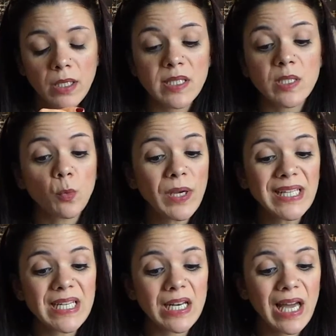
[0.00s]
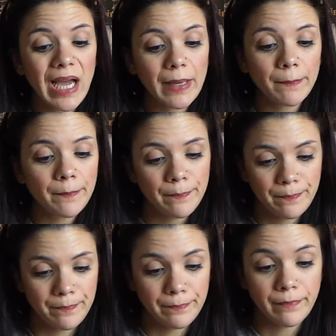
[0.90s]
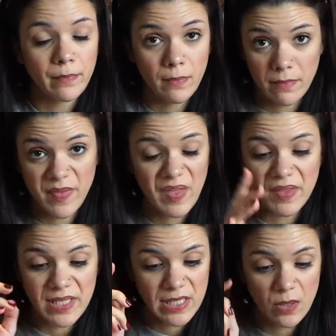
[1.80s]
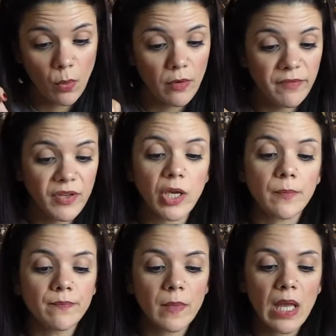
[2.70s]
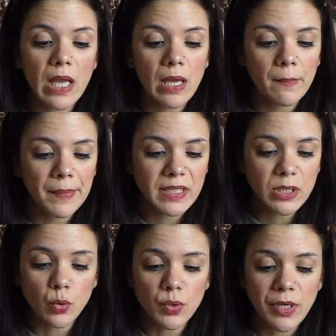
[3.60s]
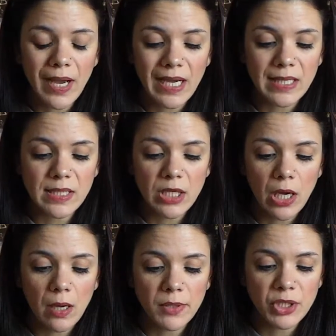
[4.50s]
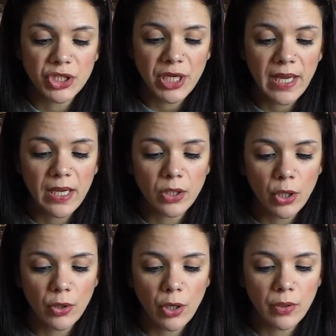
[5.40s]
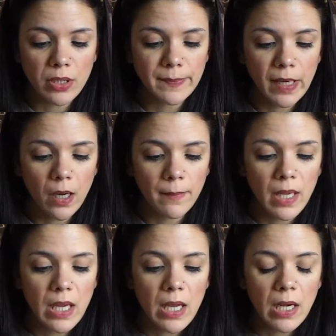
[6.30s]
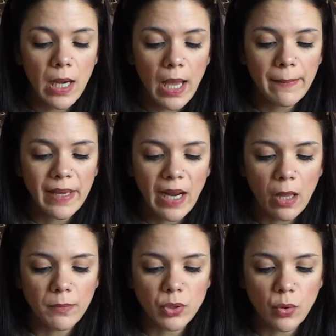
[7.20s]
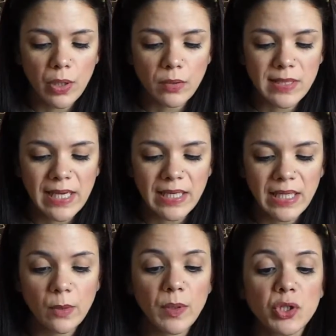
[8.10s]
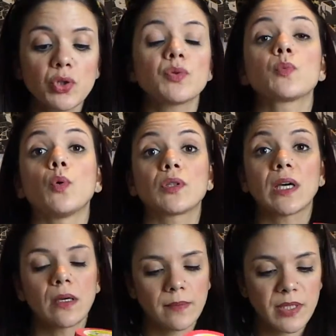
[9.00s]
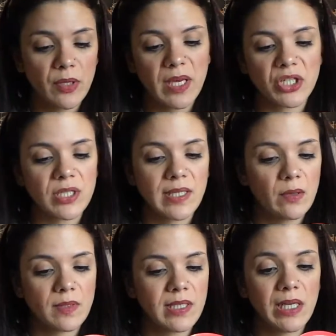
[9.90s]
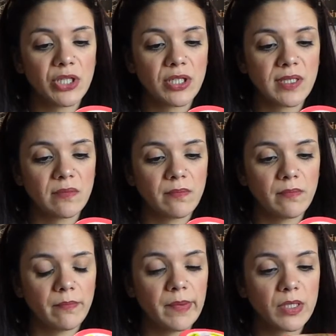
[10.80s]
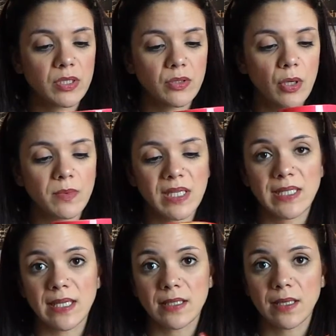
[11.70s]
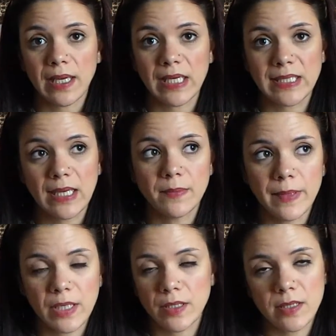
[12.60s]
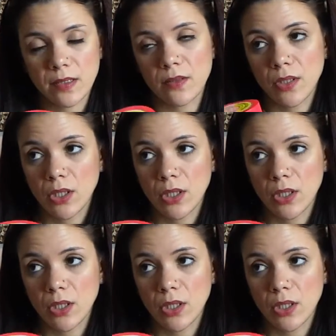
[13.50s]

sweet lime, then this is the one for you. But it also has shea and coconut balm, lime and almond oils, and kiwi juice water. So that just sounds delicious. But don't eat it, like I said, because